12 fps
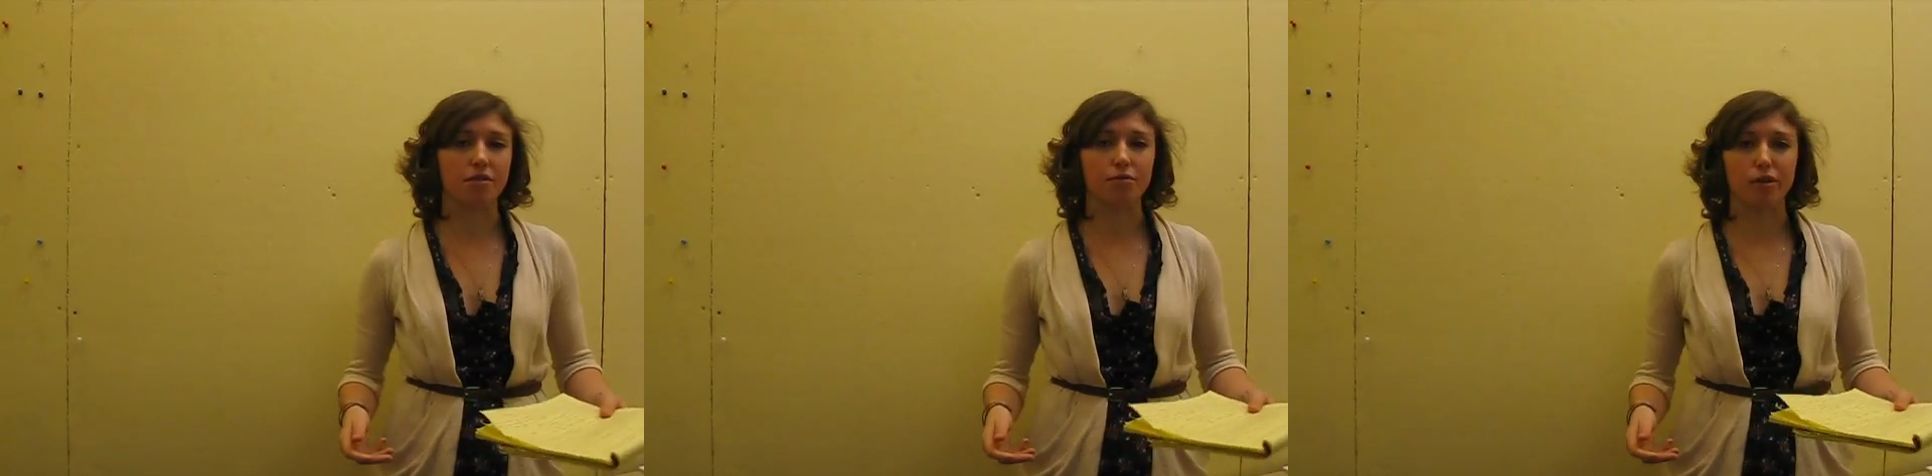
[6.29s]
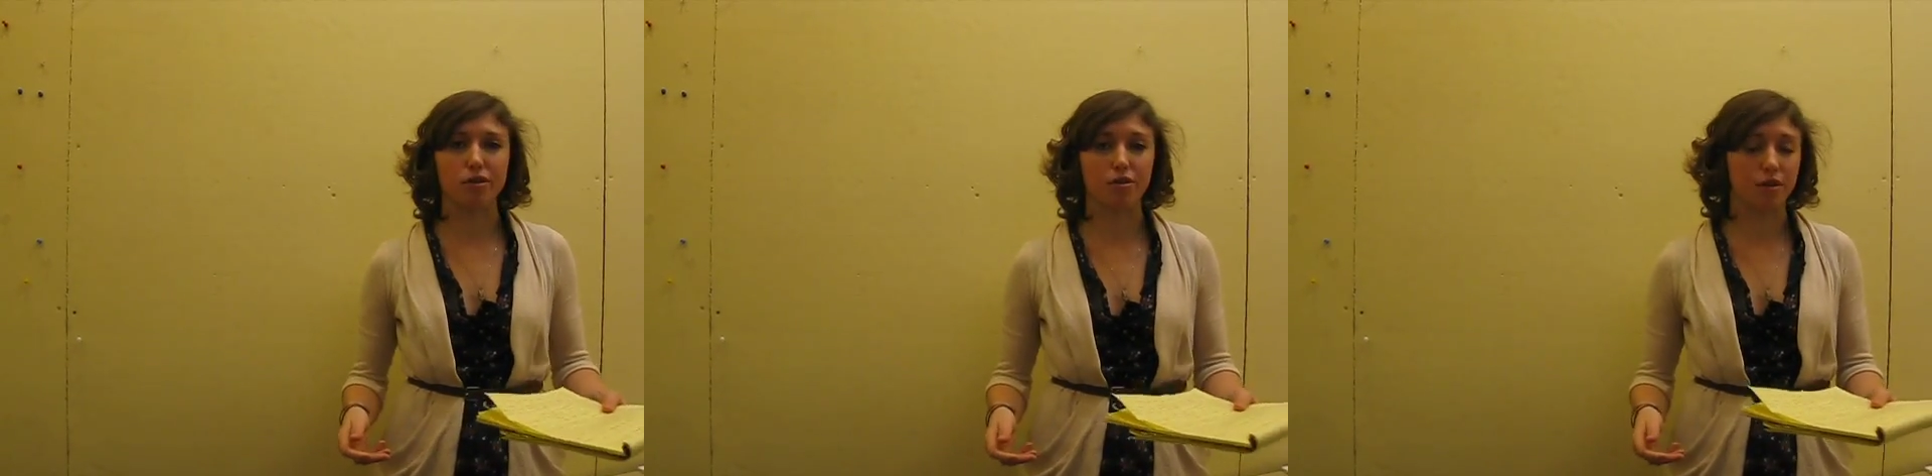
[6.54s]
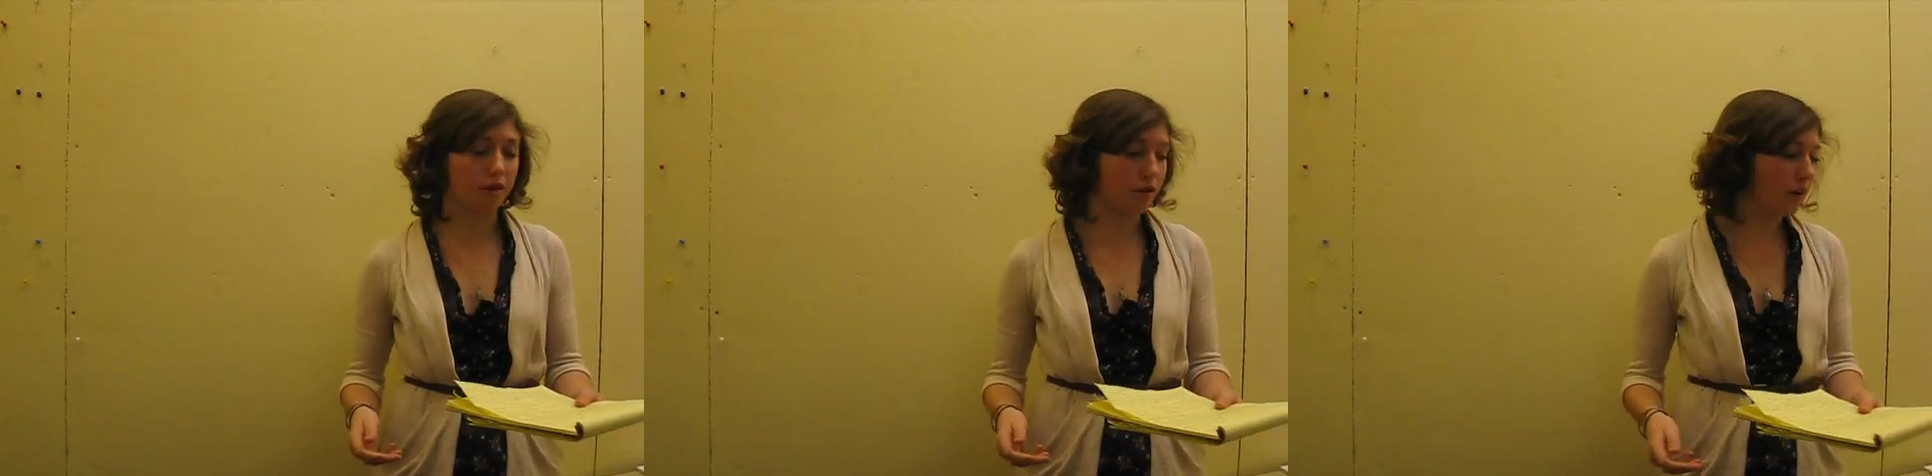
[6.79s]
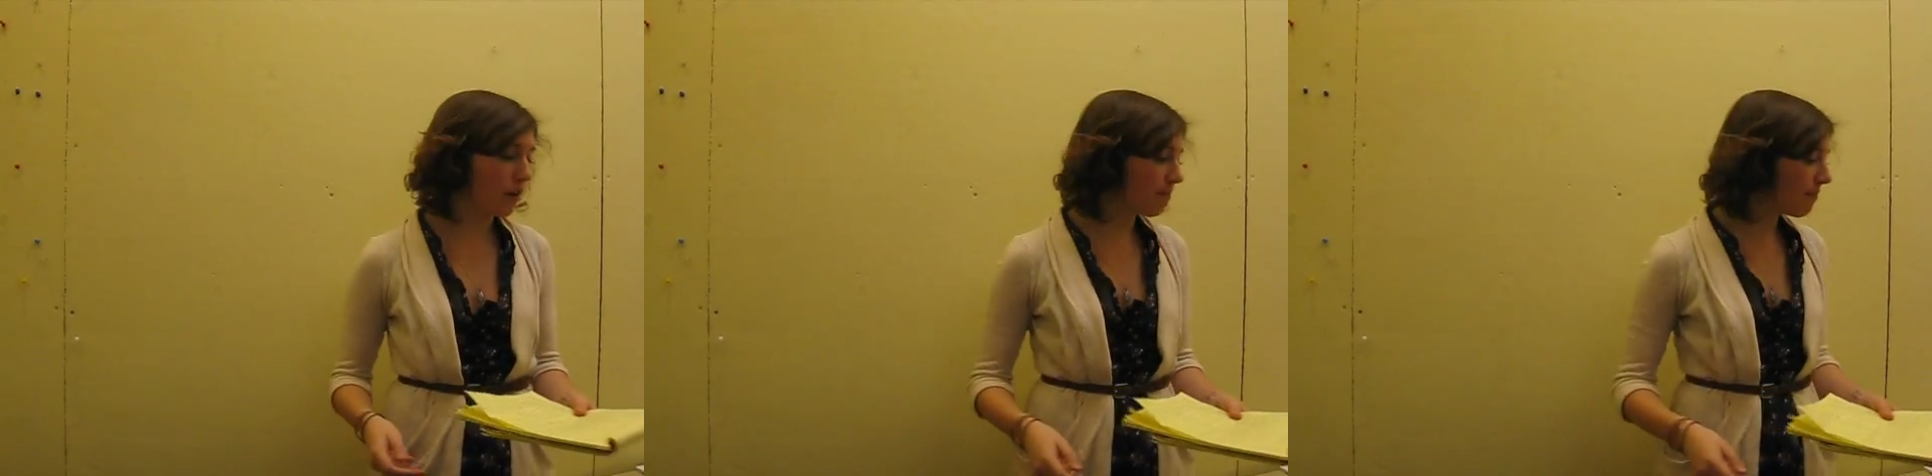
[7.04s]
of Richard
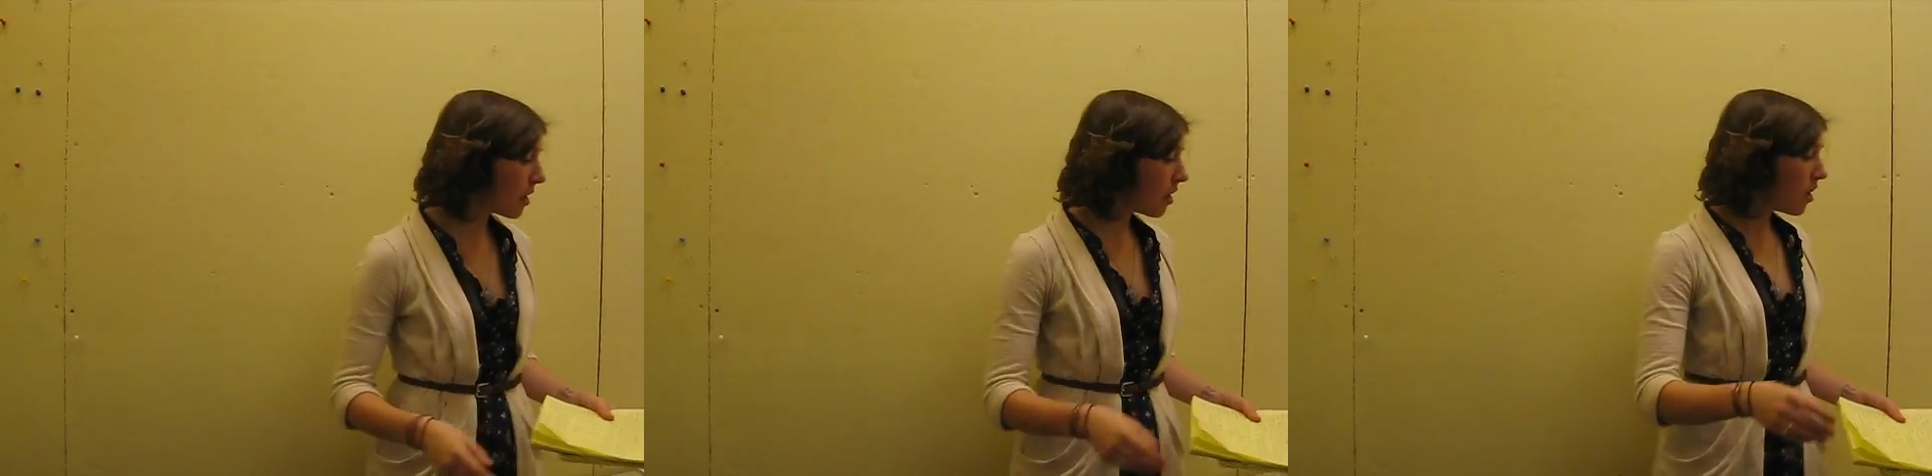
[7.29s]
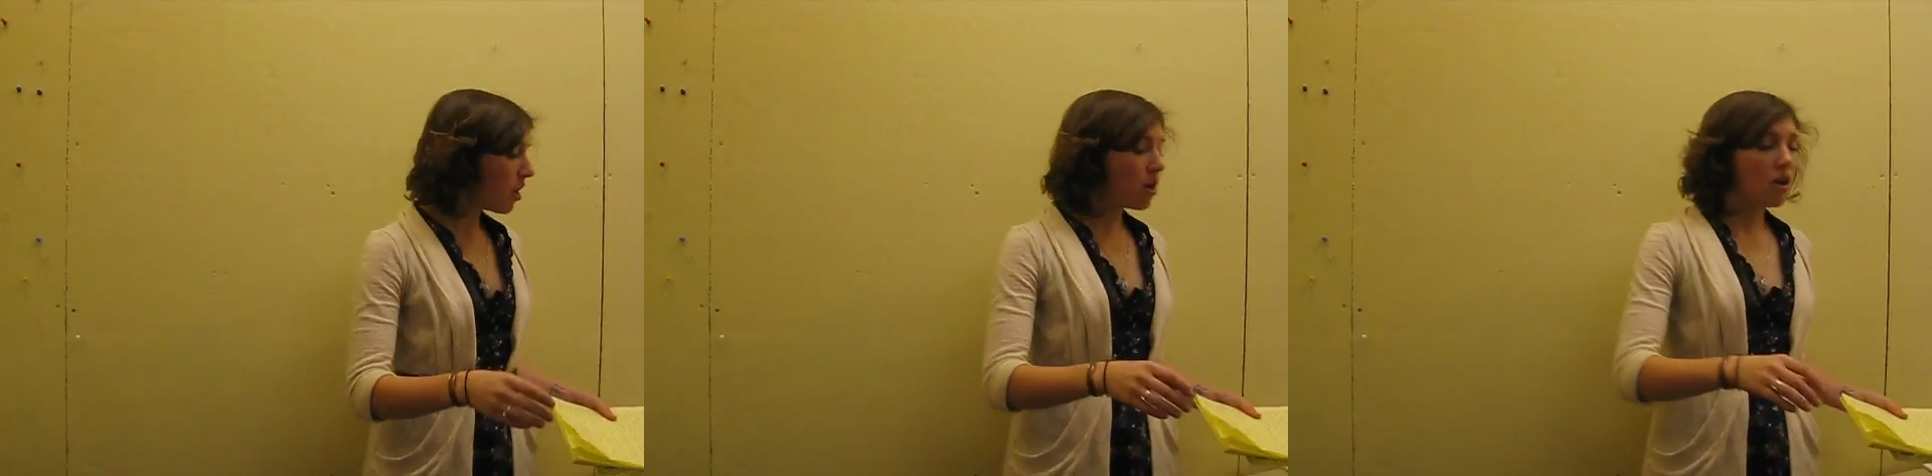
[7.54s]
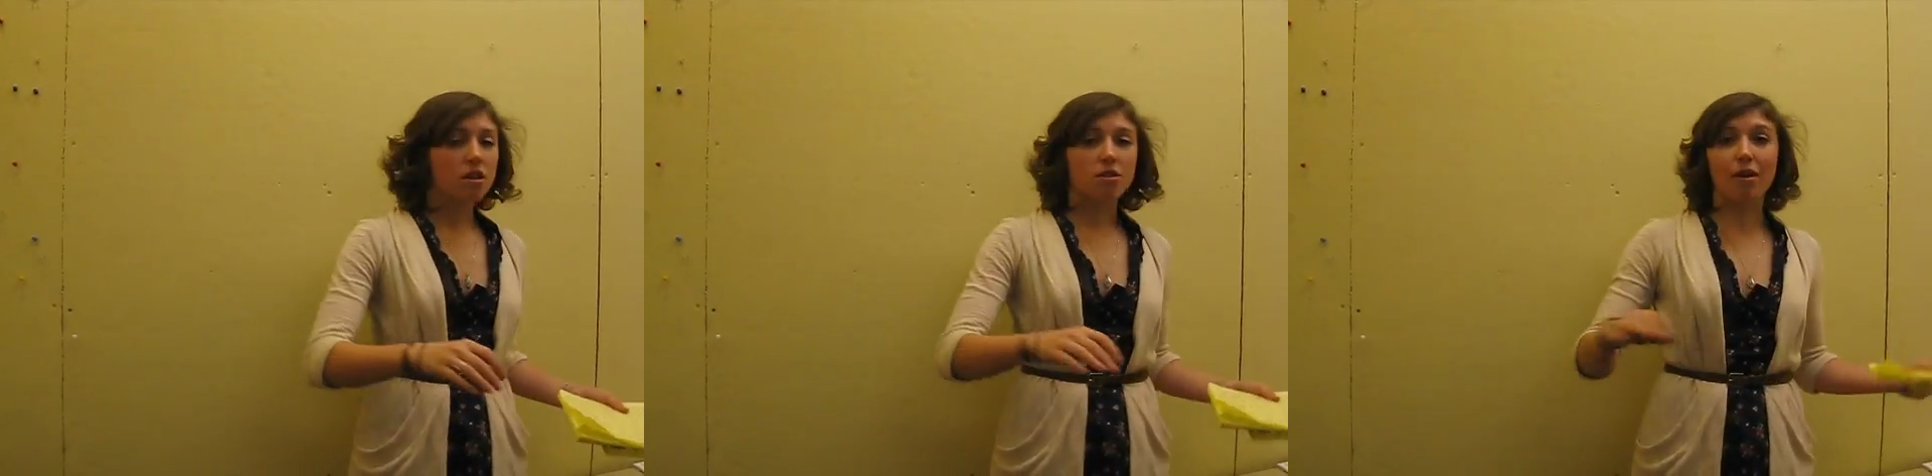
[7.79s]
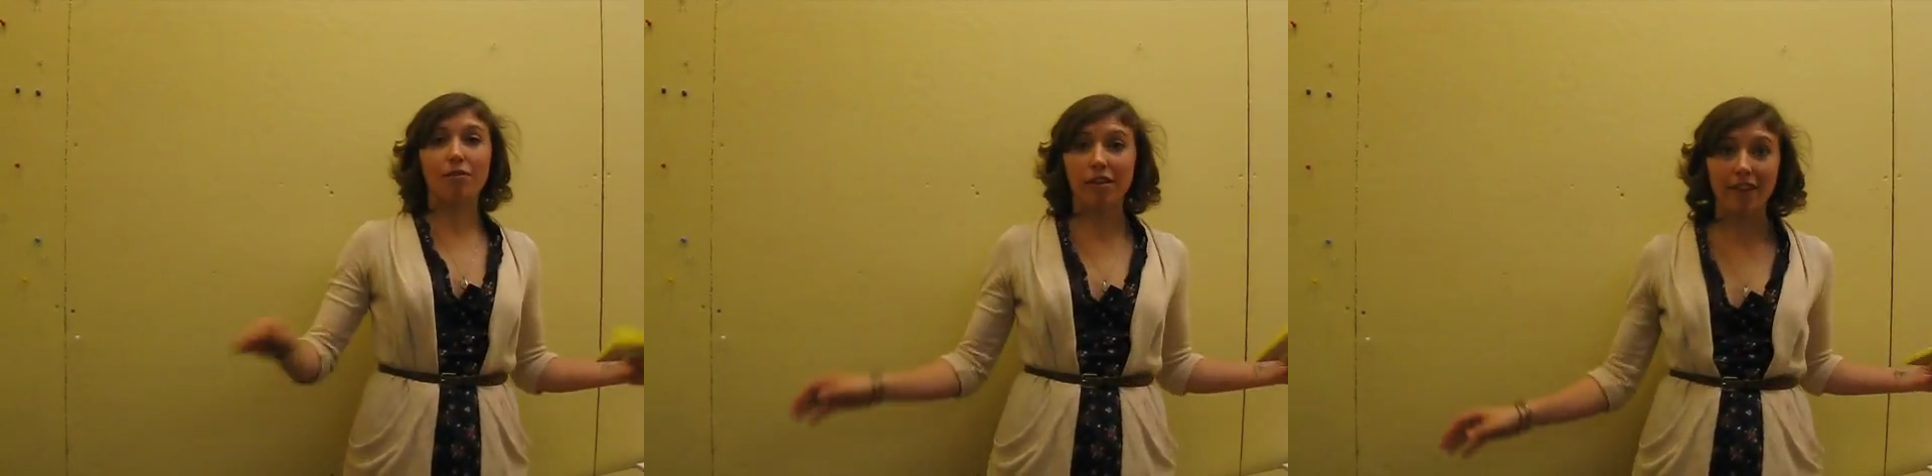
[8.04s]
III. So
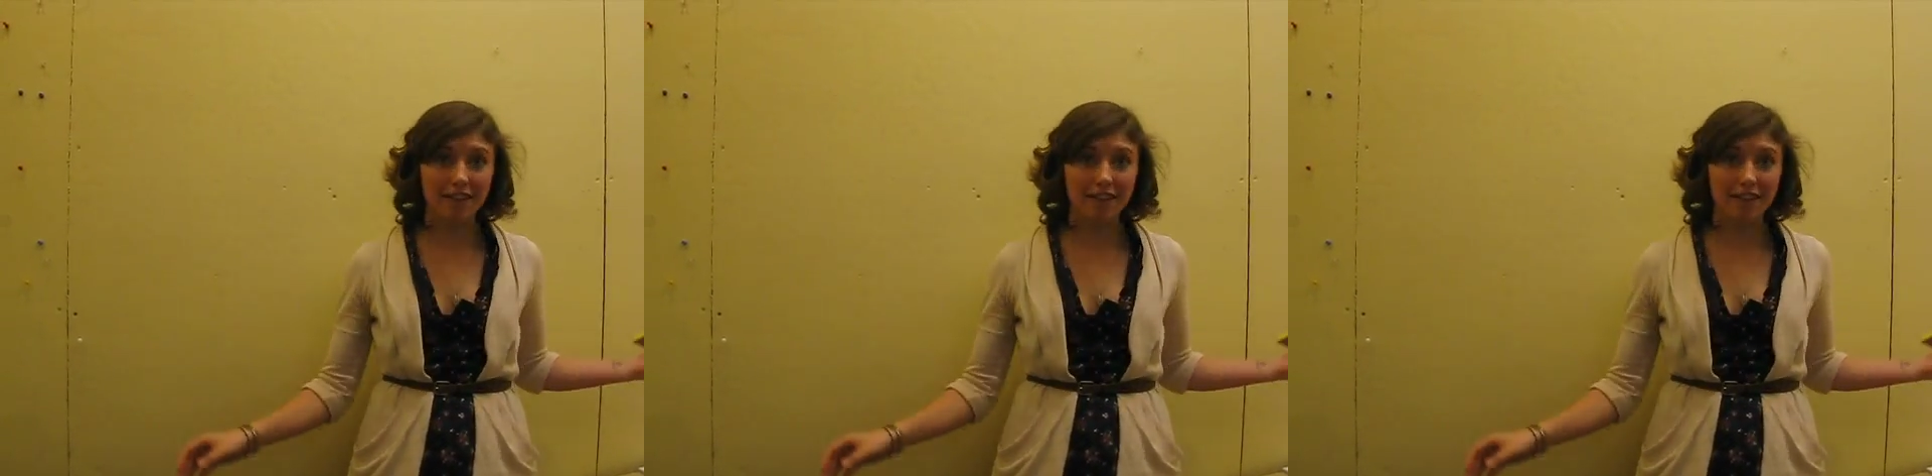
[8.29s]
everything